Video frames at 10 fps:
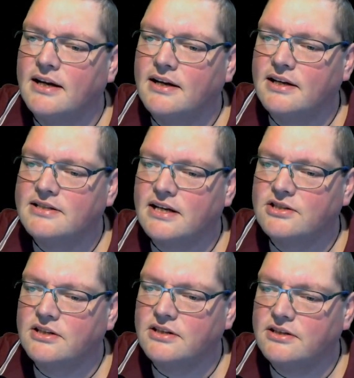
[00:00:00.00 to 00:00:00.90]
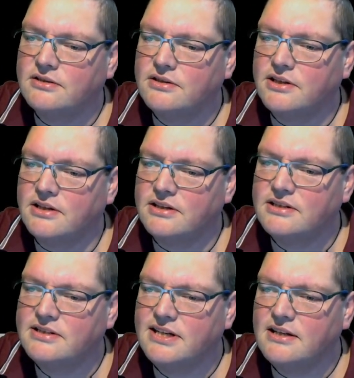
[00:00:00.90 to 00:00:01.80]
It's actually, you look at it.
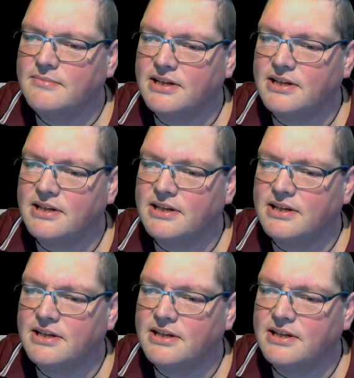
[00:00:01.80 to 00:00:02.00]
It's telling me.